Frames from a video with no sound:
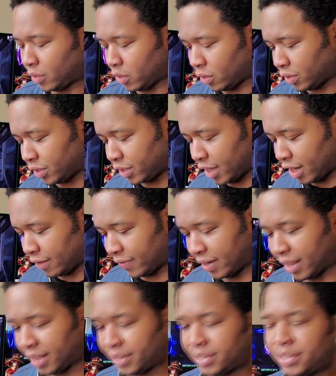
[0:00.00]
Well, this is kind of
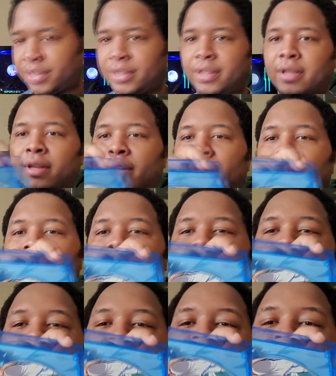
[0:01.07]
a nice
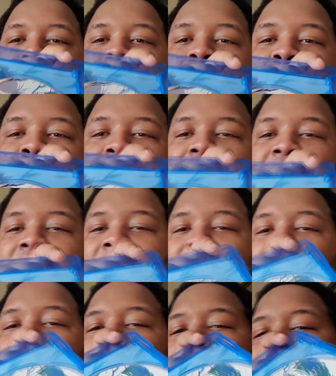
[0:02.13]

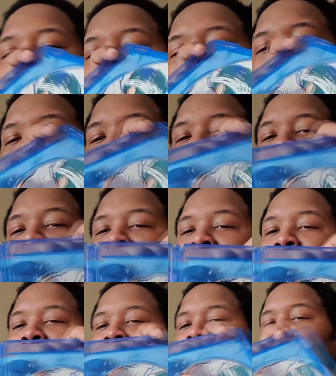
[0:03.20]
shiny
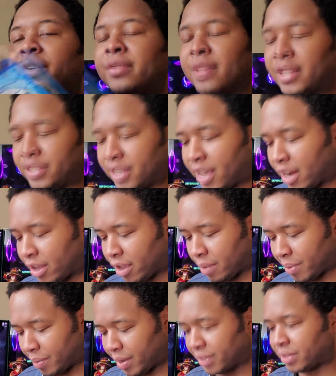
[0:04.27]
disc there. I just kind of
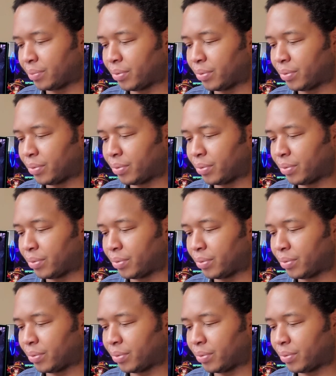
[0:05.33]
caught me by